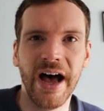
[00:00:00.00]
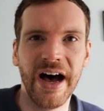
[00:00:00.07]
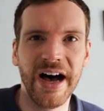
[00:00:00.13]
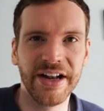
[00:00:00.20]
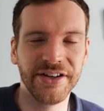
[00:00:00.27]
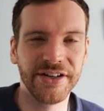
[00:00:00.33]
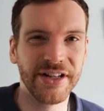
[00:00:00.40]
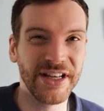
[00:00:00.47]

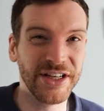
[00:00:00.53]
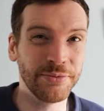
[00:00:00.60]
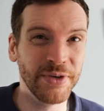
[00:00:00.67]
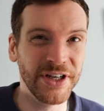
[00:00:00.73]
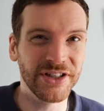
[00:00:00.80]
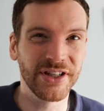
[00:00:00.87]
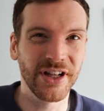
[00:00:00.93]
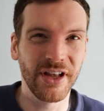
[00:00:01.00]
and this
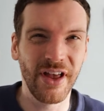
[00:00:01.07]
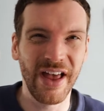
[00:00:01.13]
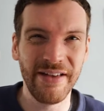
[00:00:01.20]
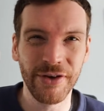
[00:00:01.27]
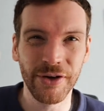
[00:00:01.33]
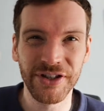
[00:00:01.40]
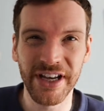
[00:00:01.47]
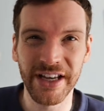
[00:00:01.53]
means that
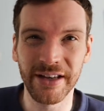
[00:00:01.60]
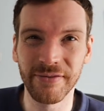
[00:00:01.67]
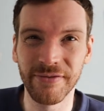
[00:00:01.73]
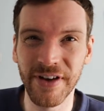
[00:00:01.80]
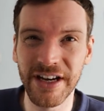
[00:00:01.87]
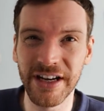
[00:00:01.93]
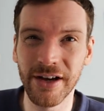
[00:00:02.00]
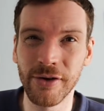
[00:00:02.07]
if you're taking
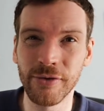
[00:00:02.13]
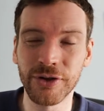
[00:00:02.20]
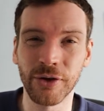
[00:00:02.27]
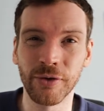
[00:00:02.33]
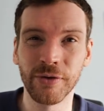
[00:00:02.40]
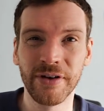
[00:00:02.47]
videos